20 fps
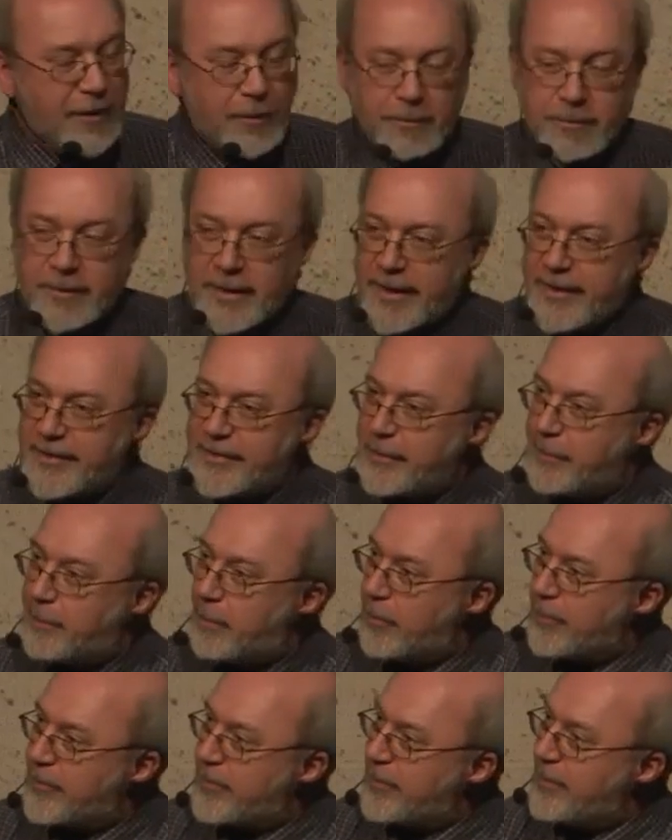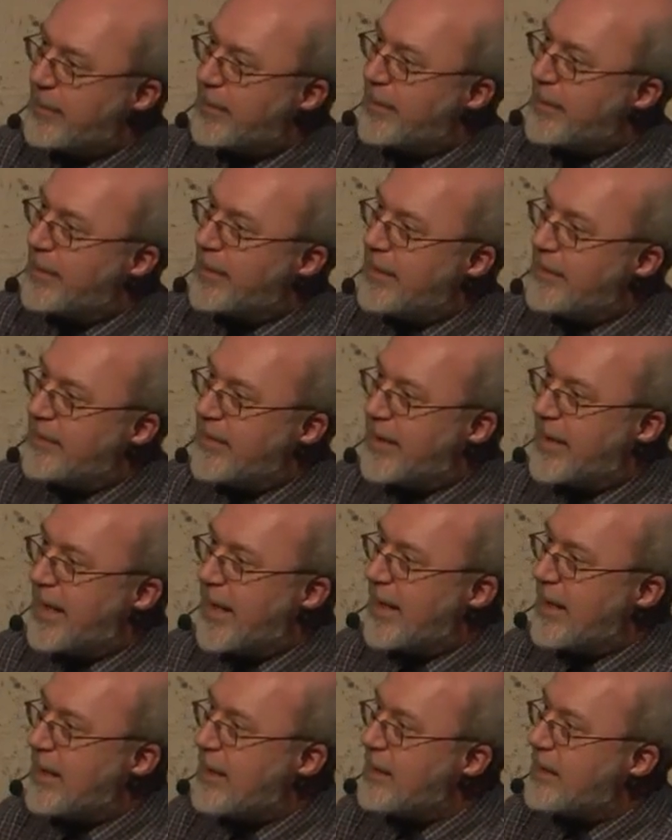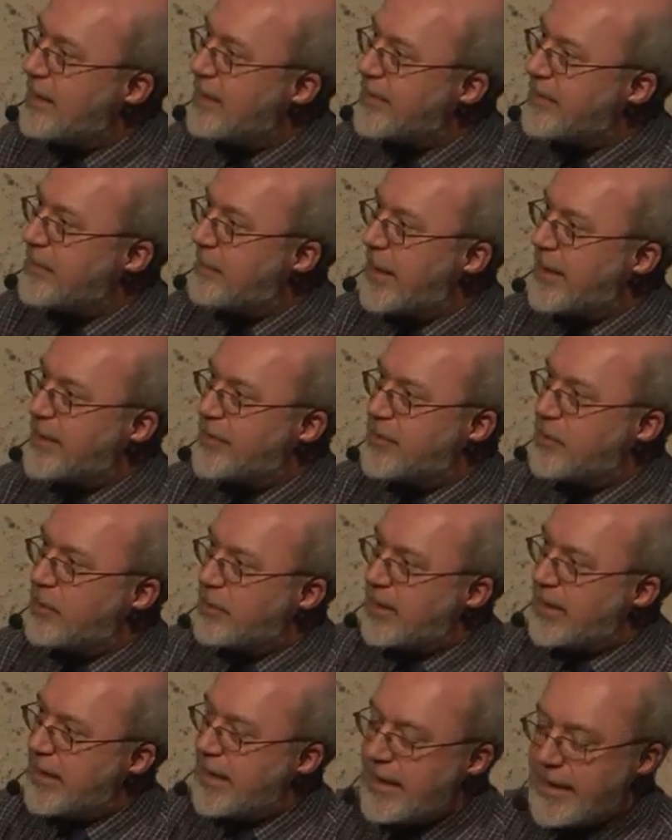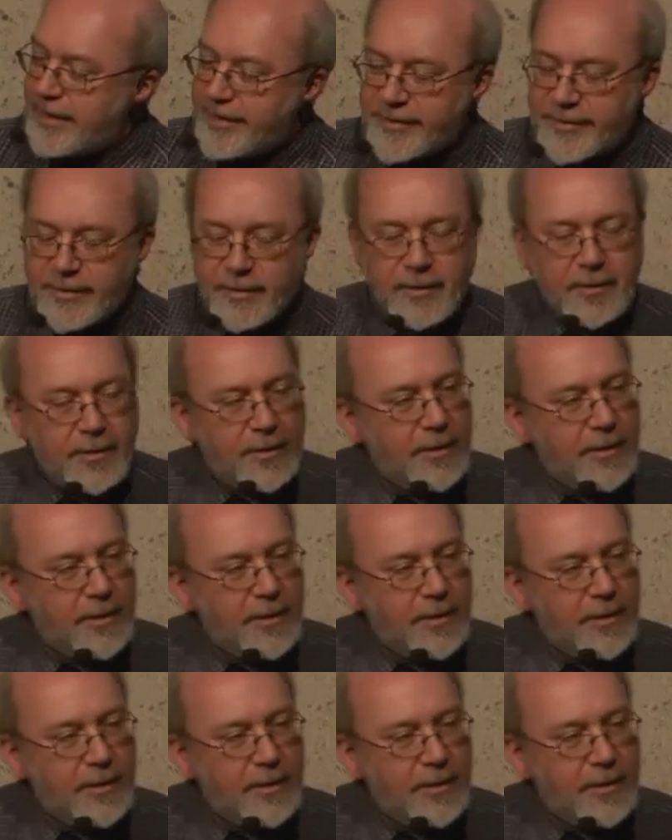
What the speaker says: good place to put the king to make sure that he is